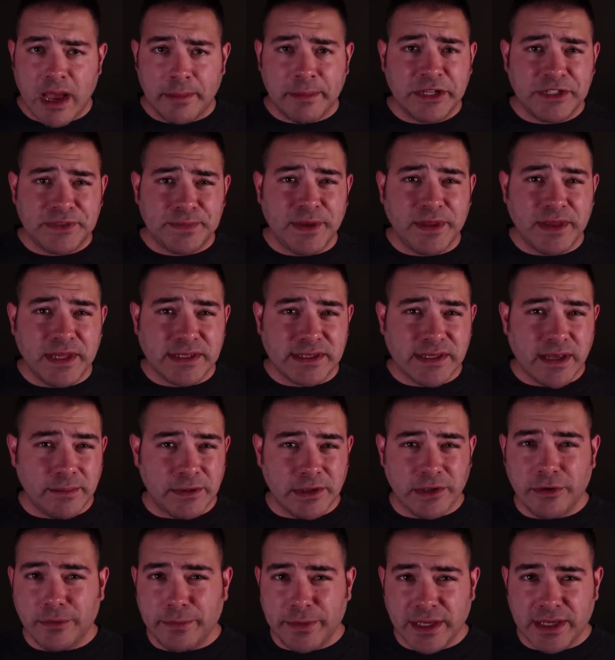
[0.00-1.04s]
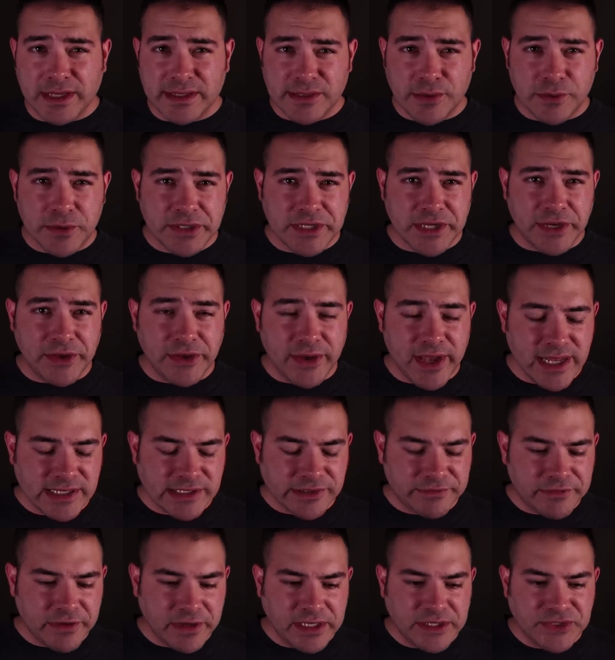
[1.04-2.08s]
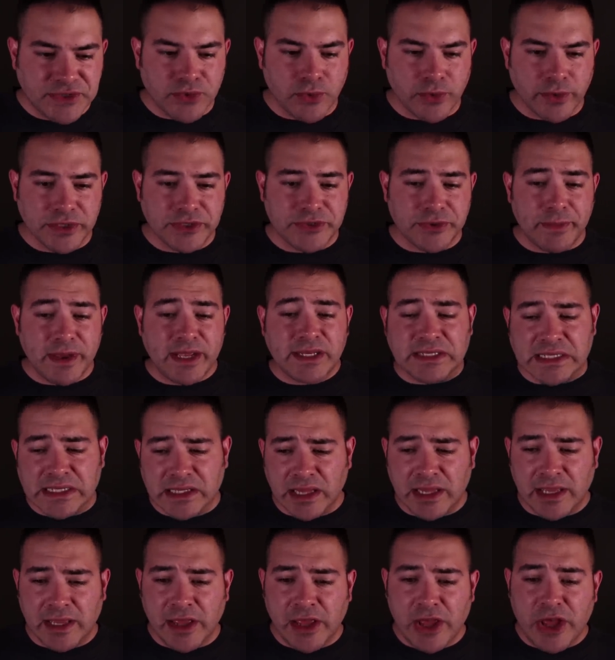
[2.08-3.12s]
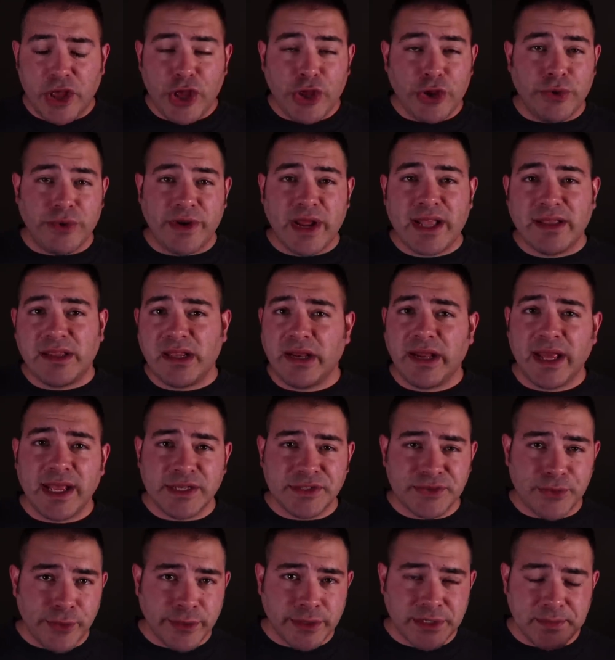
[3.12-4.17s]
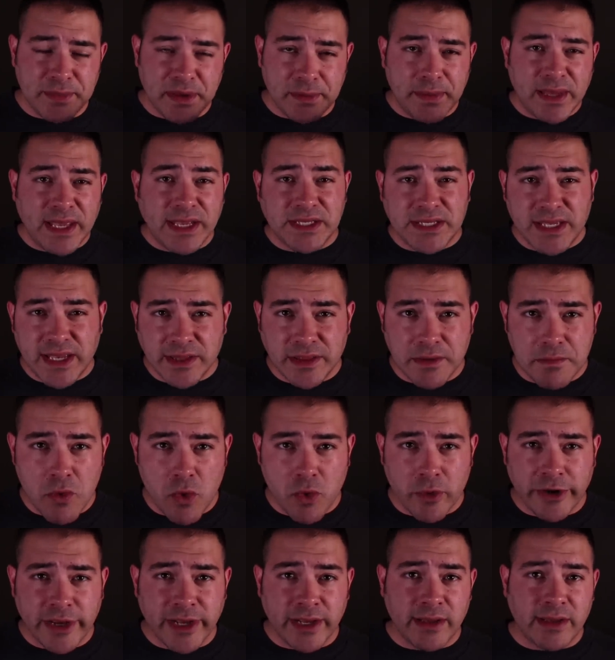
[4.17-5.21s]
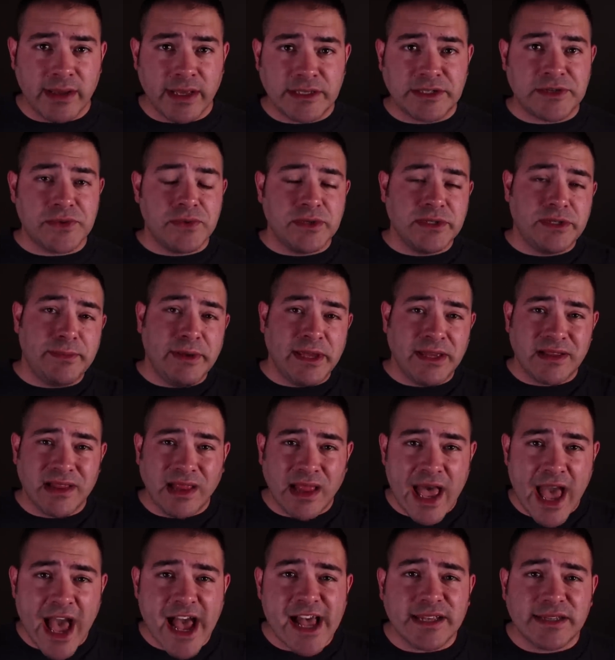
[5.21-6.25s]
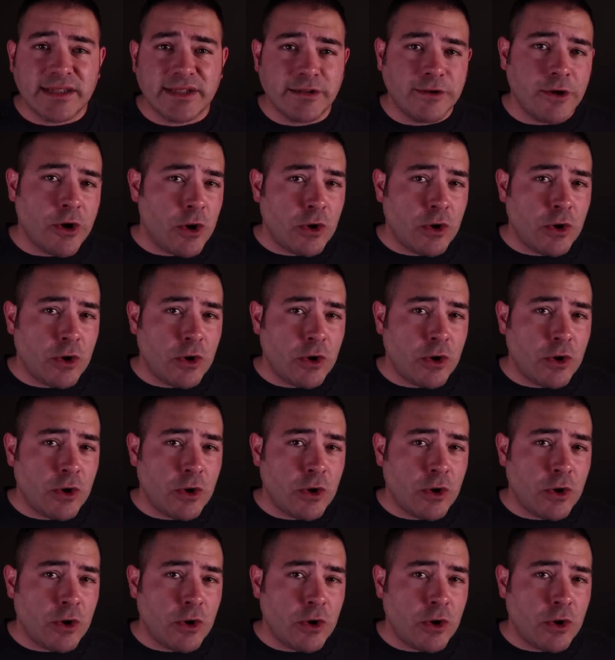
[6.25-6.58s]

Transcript: I'm going to speed this up a little bit because I want to tell you guys a funny story. So basically, your day today is going to be P T in the morning. It's going to be class